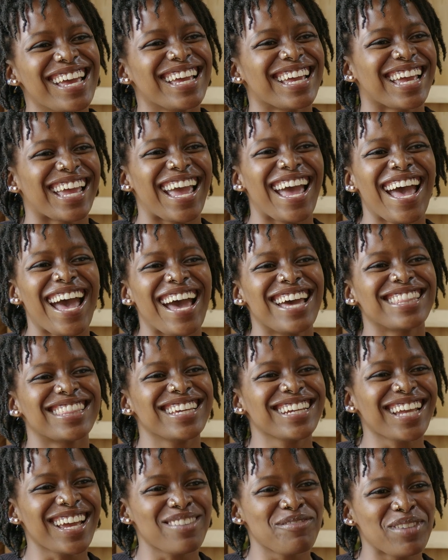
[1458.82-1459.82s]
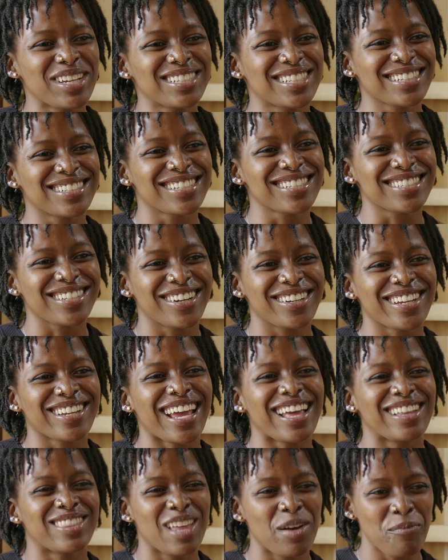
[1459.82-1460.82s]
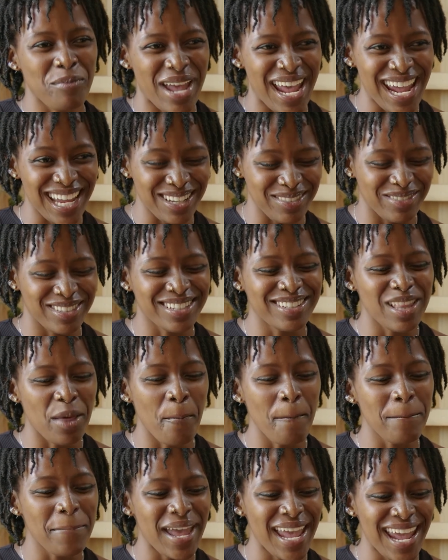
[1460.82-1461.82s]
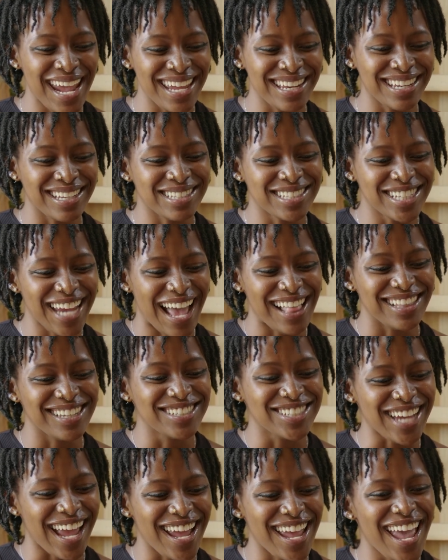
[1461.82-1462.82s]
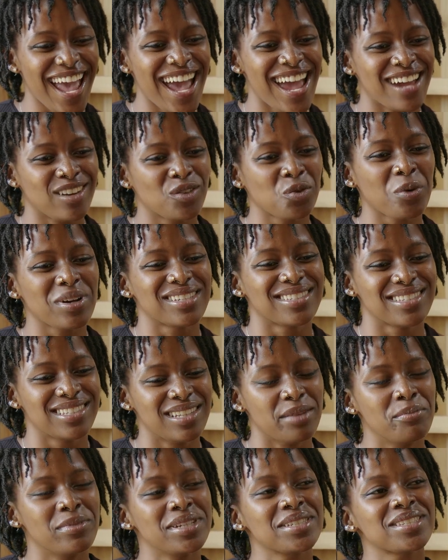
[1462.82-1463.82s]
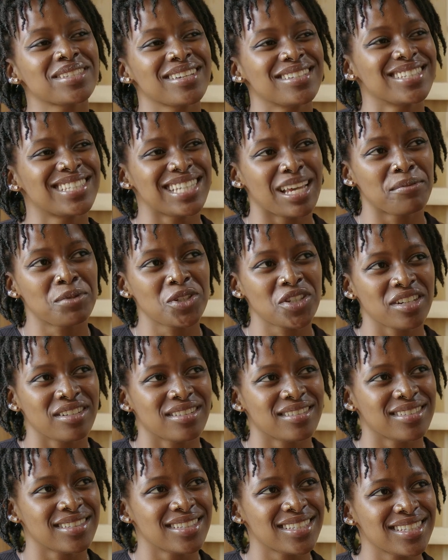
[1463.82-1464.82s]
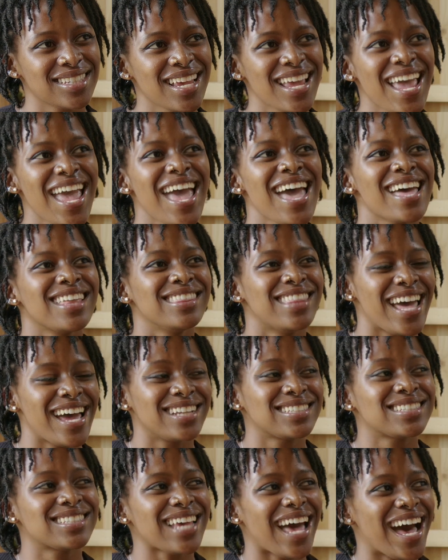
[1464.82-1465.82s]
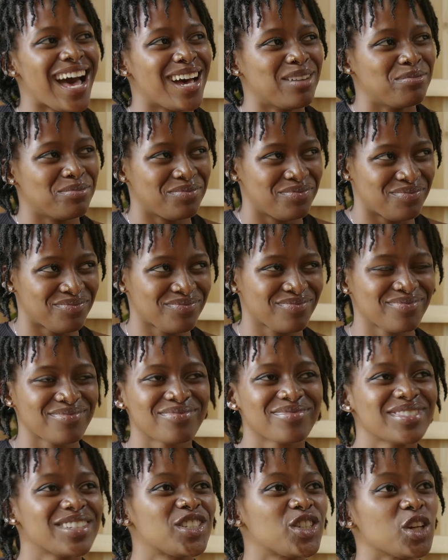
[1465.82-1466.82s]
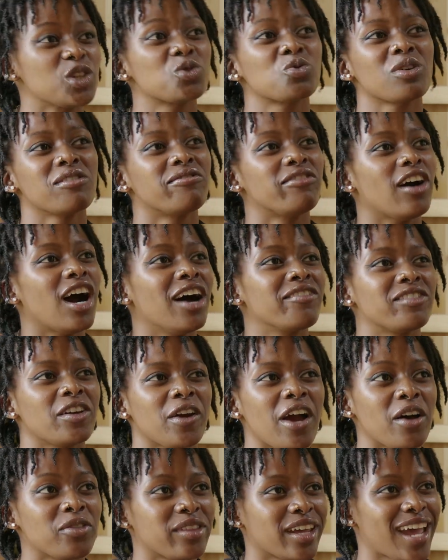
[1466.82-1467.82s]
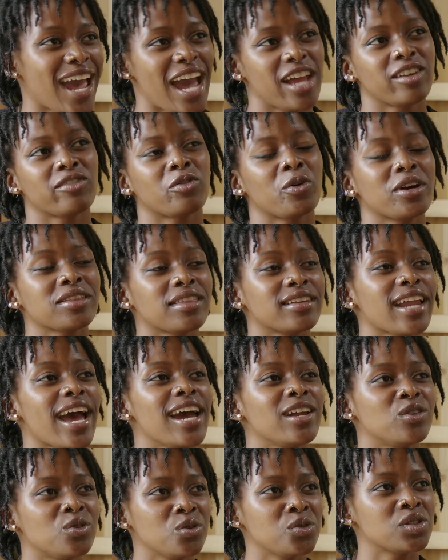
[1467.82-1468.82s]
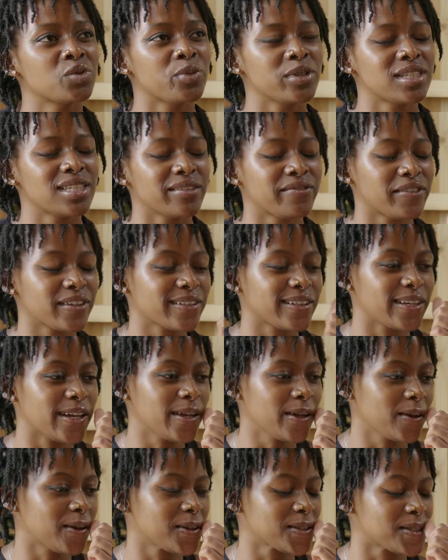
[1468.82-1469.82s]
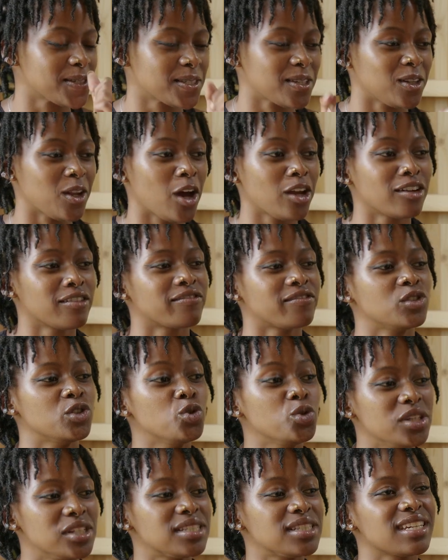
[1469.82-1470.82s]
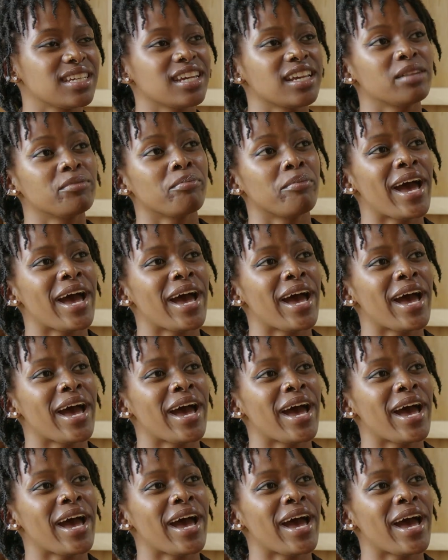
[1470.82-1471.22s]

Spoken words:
Yeah, I think I mentioned this earlier. The main challenge I had was the misconceptions that just revolved around the kind of work that I do specifically, because there's a lot of nudity in